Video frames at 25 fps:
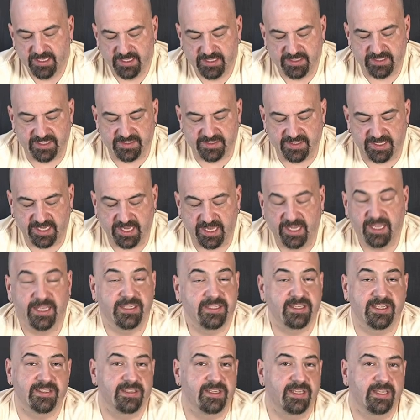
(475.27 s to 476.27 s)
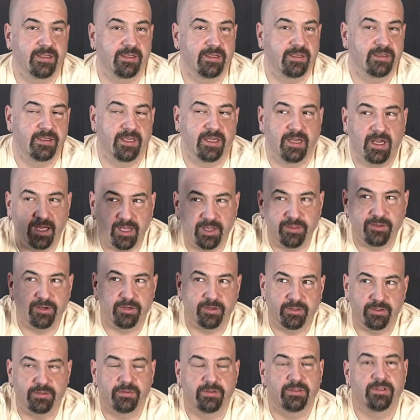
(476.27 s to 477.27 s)
Does it get, it doesn't, the
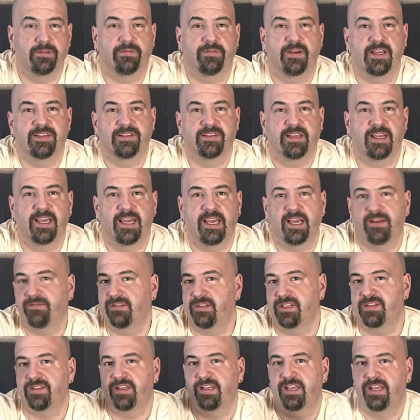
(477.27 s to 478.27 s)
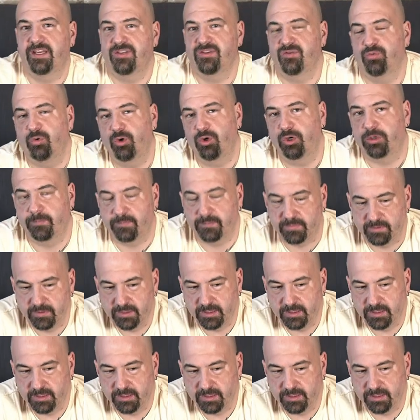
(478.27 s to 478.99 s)
other device I have doesn't get as warm.